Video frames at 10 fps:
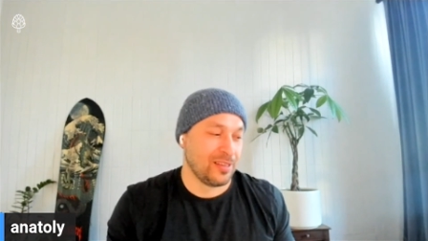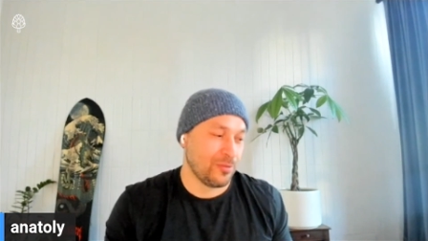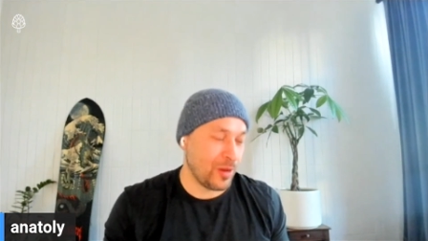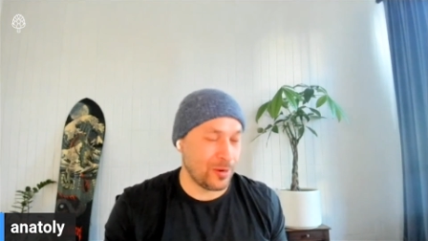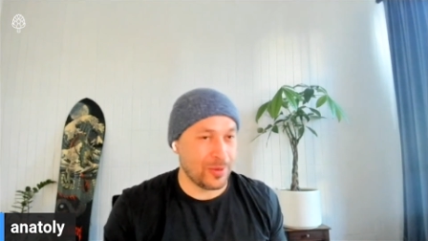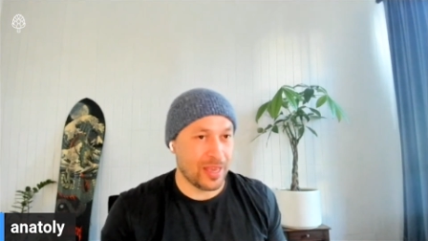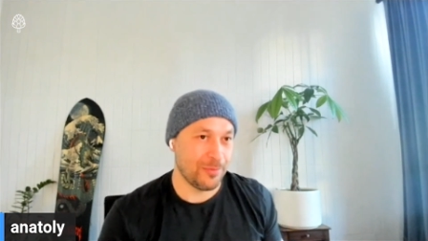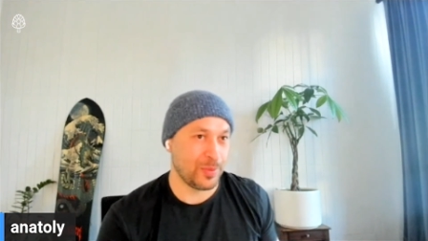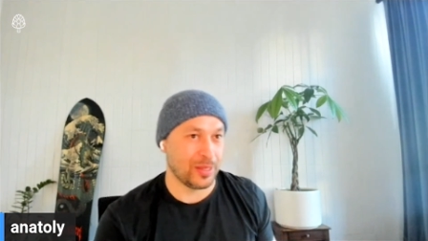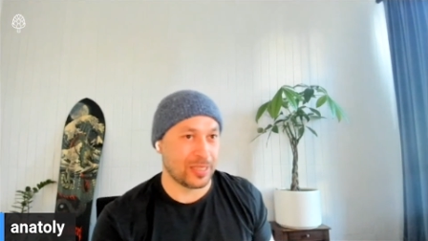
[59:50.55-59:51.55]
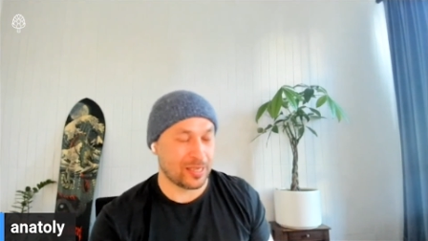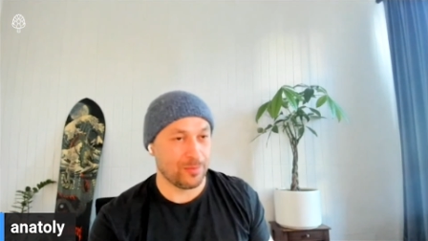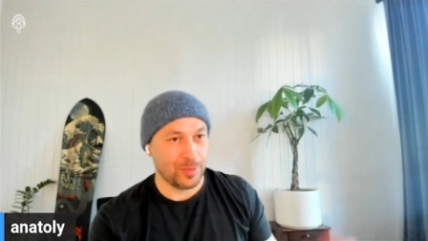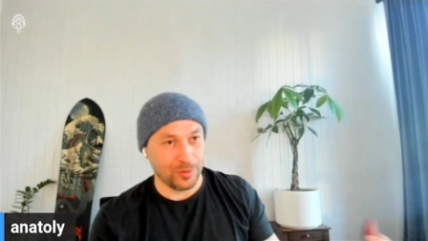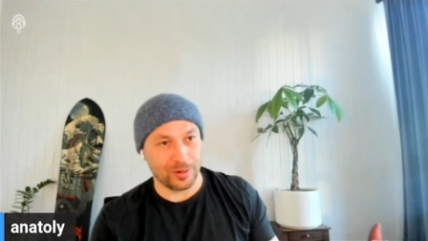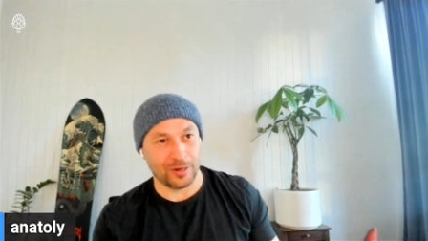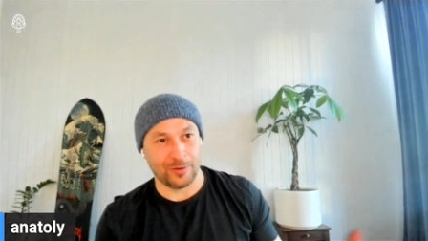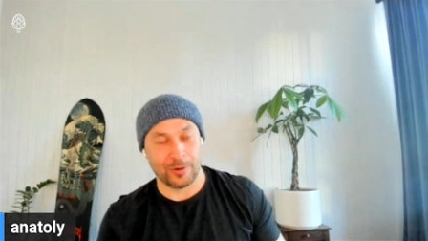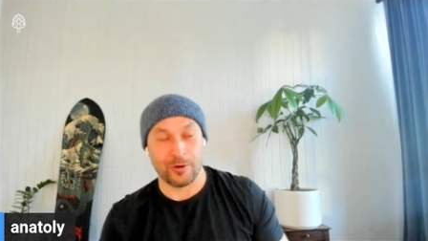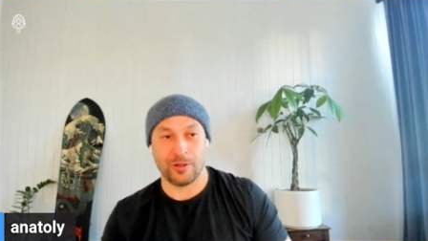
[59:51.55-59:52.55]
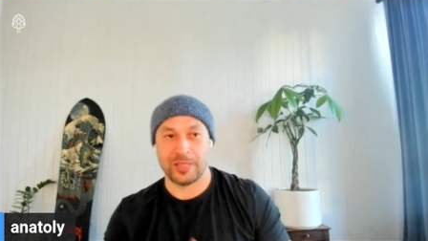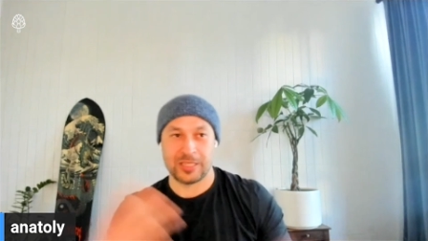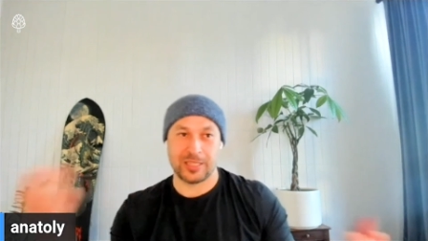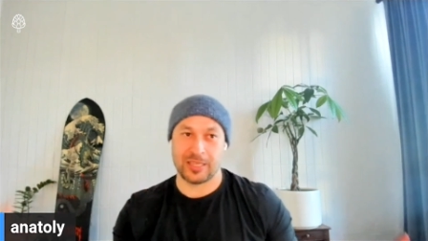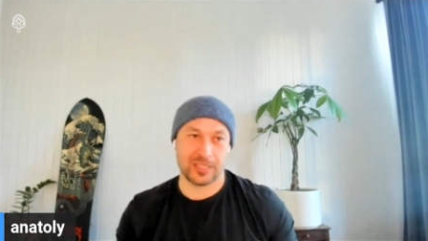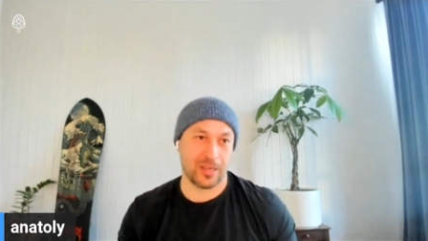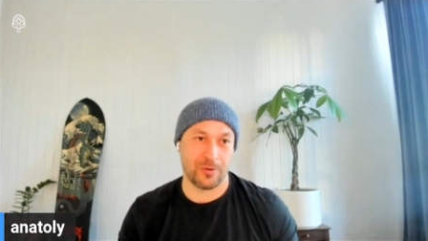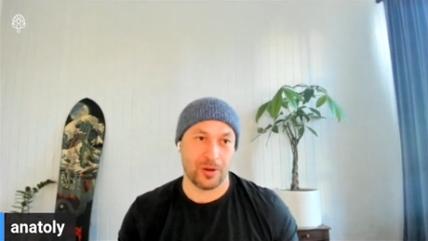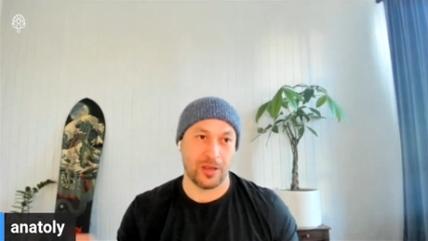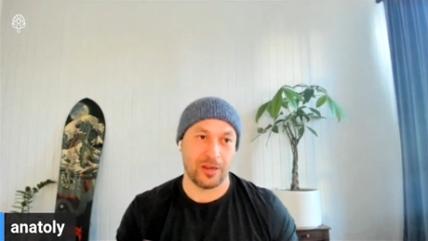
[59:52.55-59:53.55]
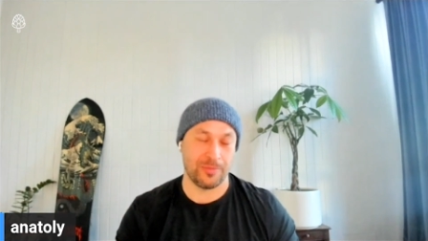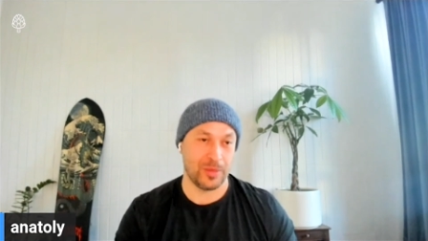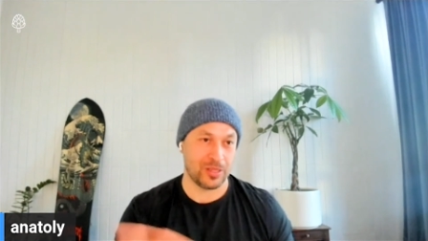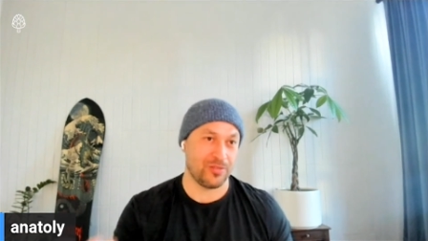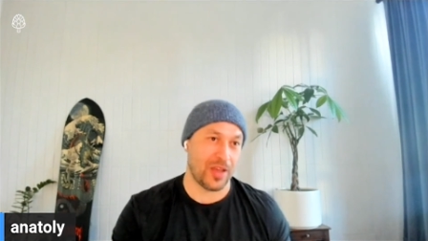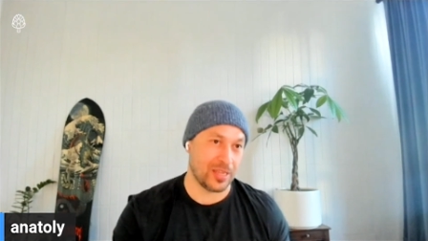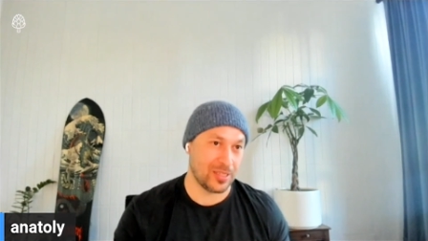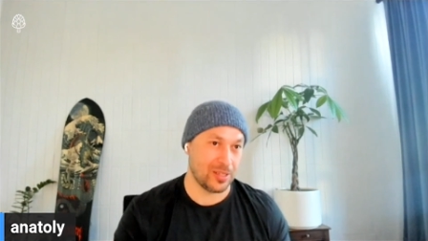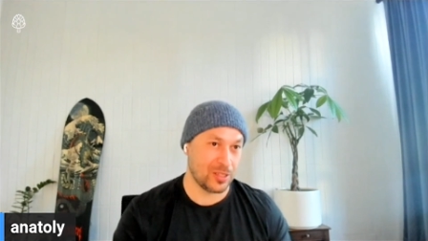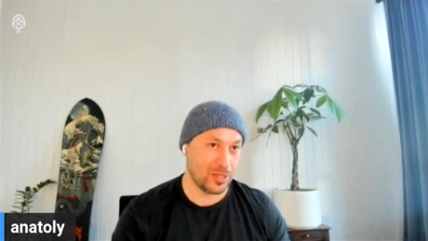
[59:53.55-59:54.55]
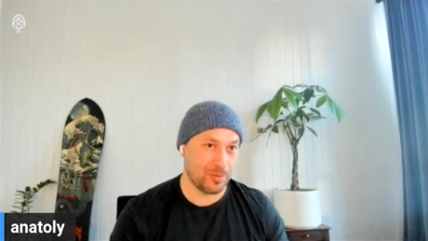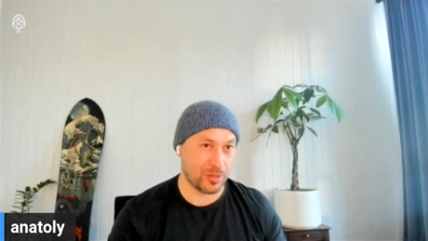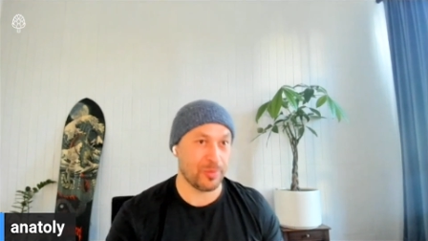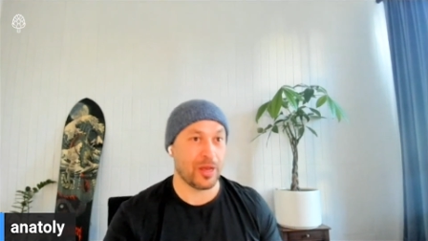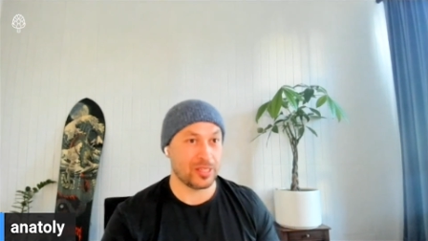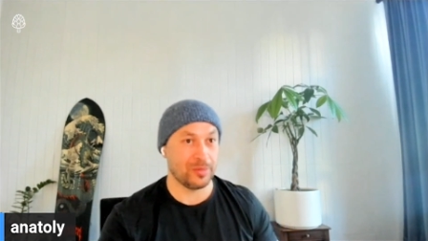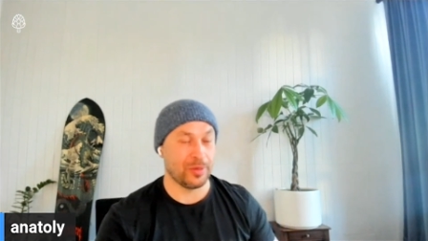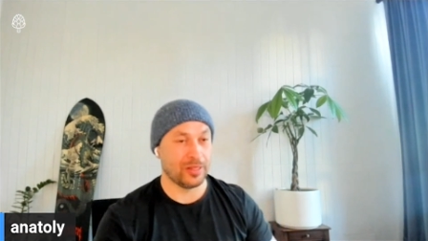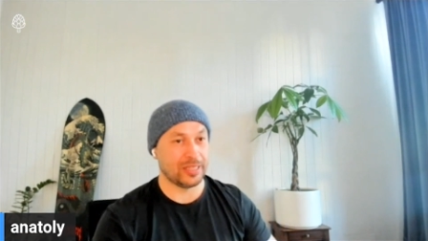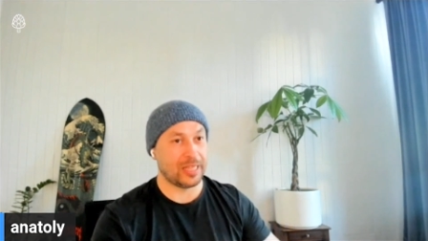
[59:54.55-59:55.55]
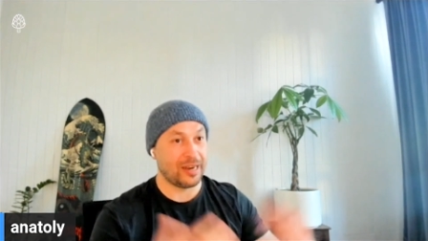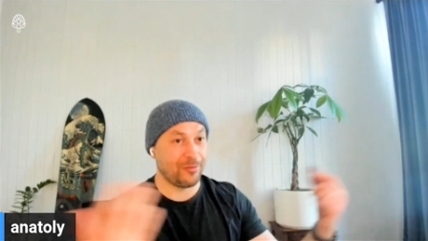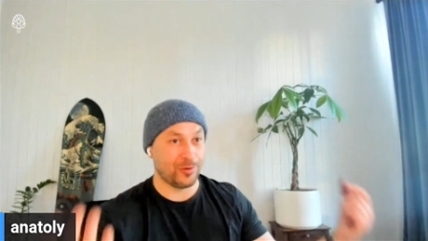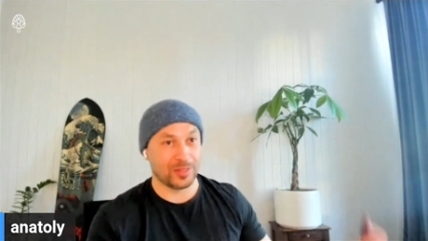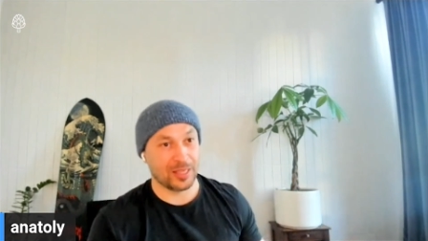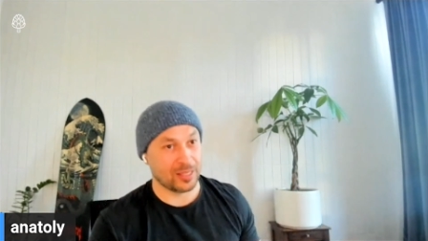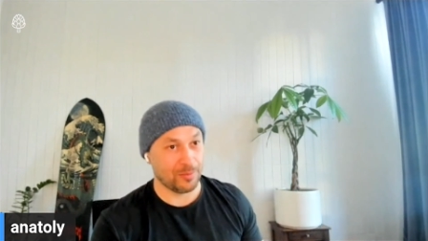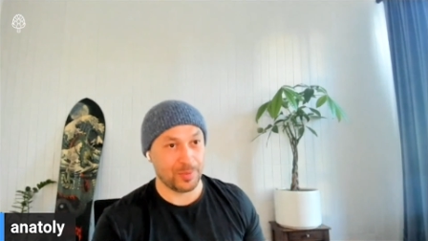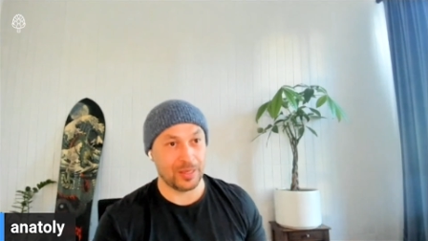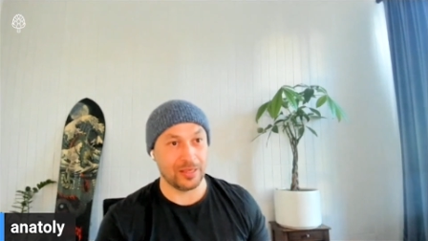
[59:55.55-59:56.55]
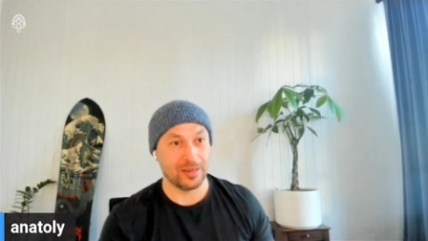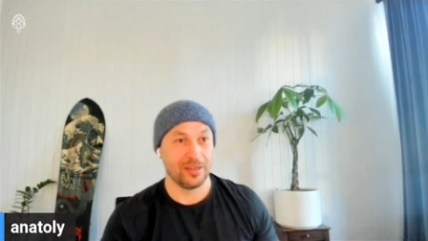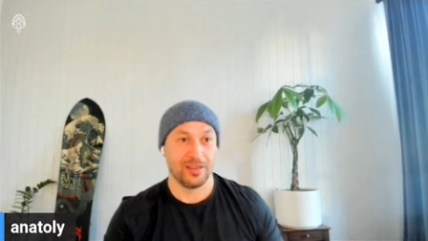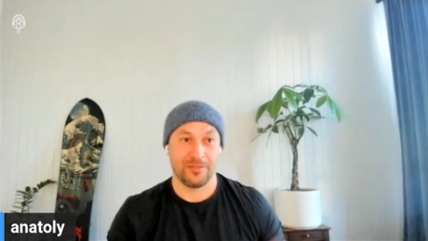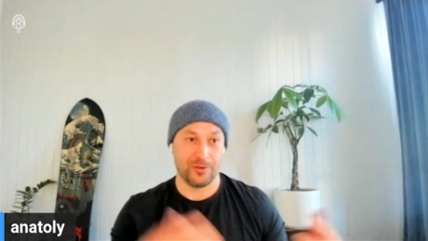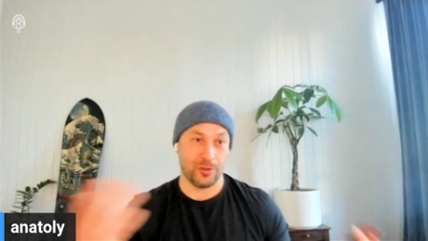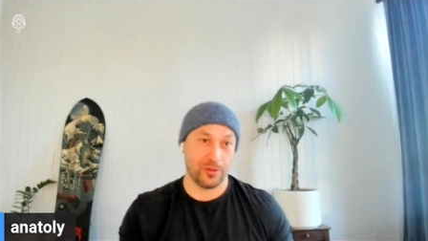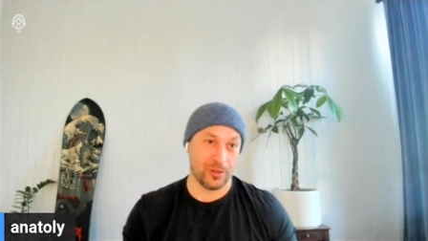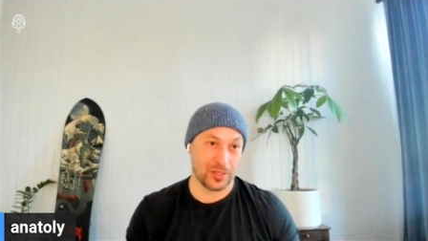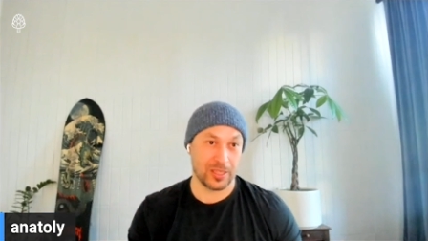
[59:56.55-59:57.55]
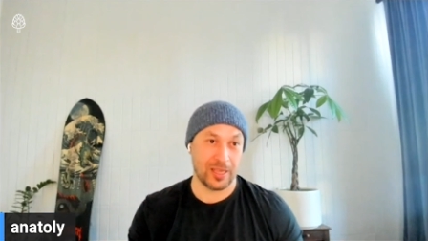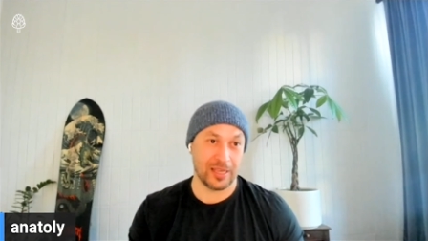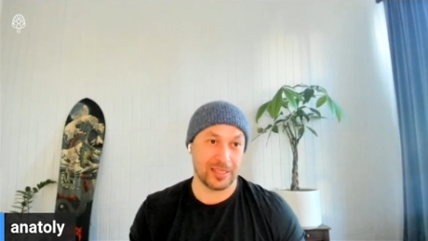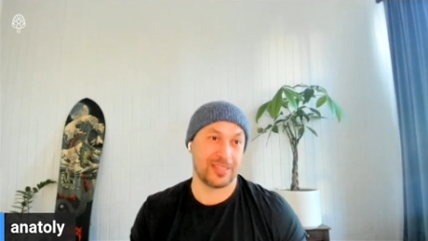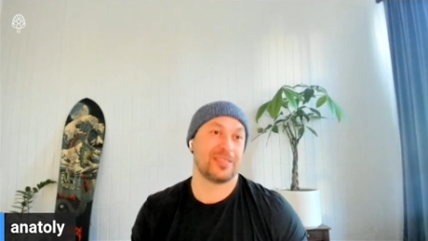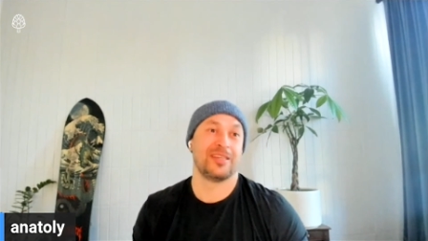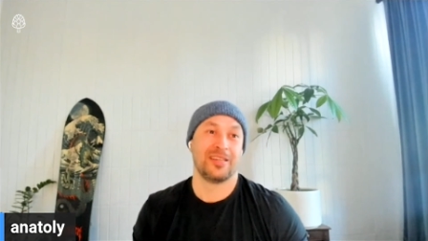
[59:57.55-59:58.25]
why don't we build a computer where all these things can run and be as fast and as cheap as possible, and then everyone can compete for all those things.